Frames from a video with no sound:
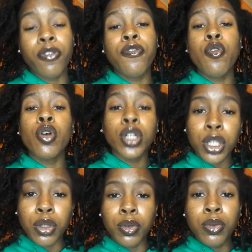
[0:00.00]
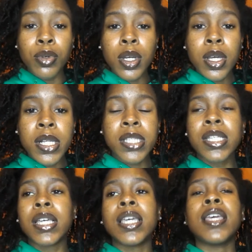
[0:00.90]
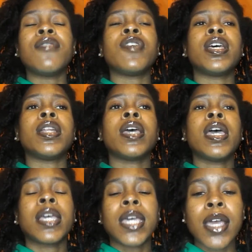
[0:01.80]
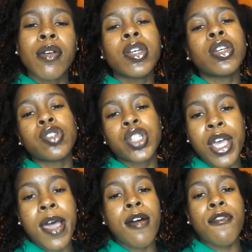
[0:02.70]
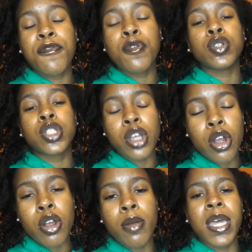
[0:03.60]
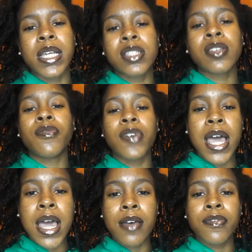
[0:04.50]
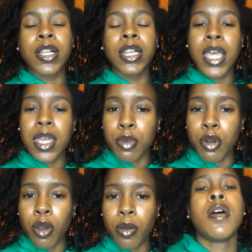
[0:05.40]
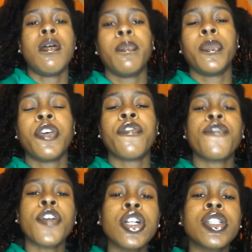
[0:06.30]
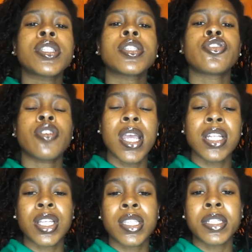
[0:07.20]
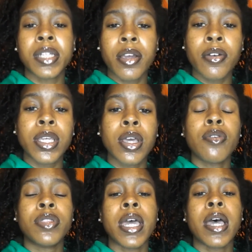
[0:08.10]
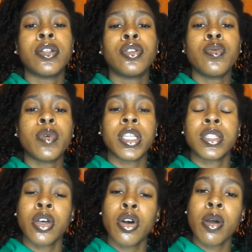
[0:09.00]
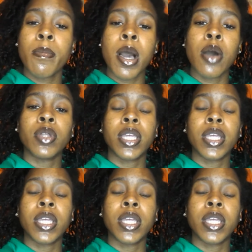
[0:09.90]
for you to even carry your child full term and survive labor. The first tragic scenario that I do want to talk about